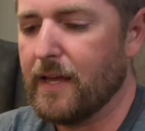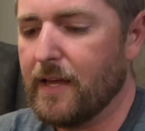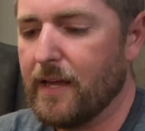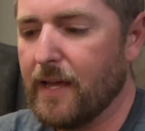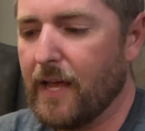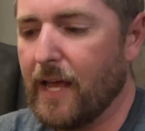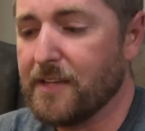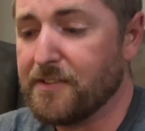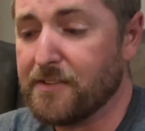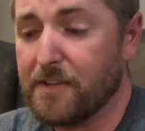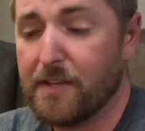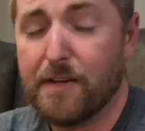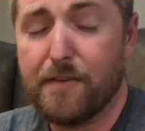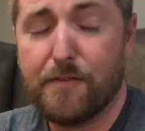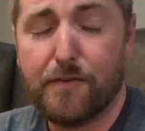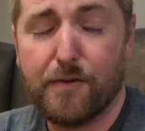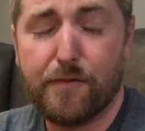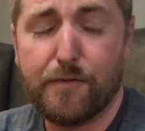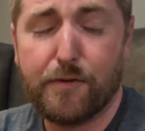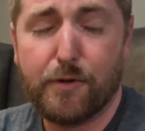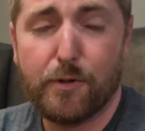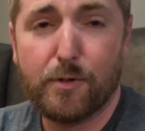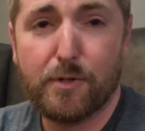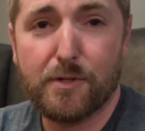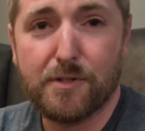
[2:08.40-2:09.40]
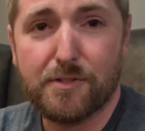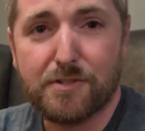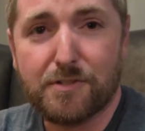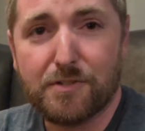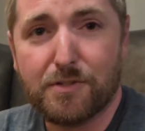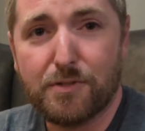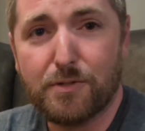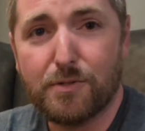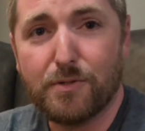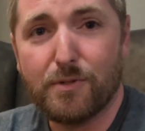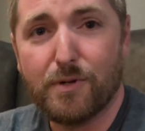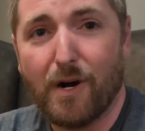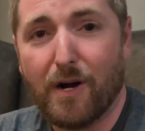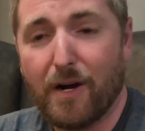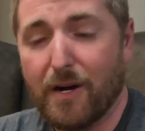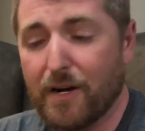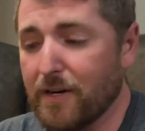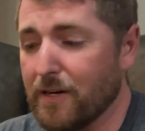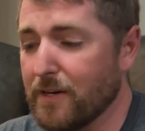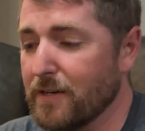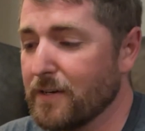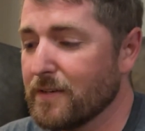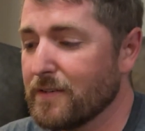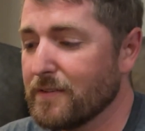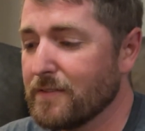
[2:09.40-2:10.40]
As any of your viewers who
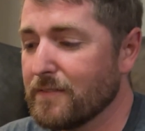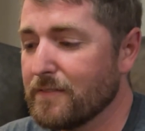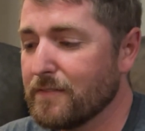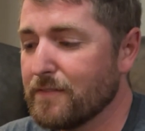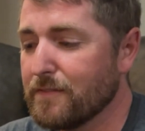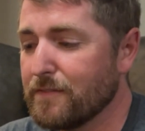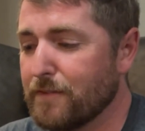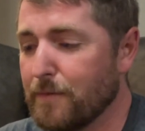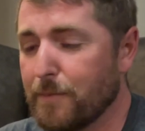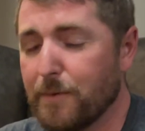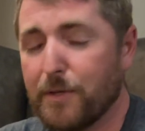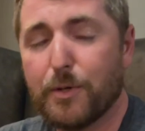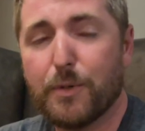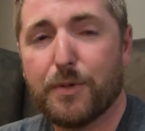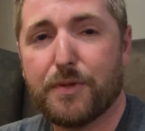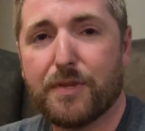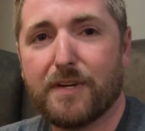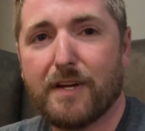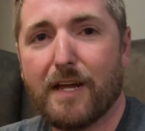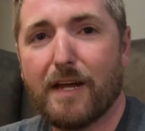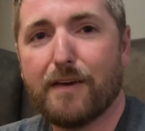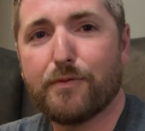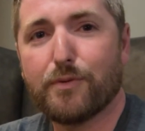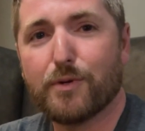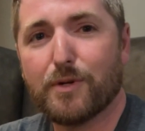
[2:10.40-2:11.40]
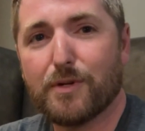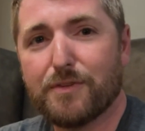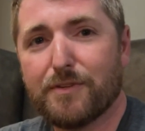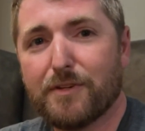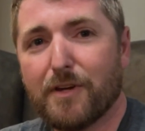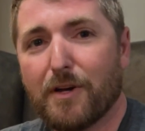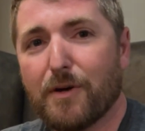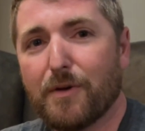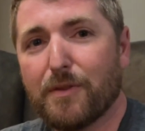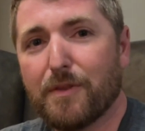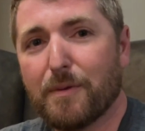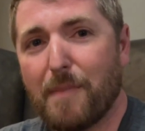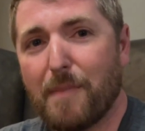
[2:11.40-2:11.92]
are familiar with the knife world know, the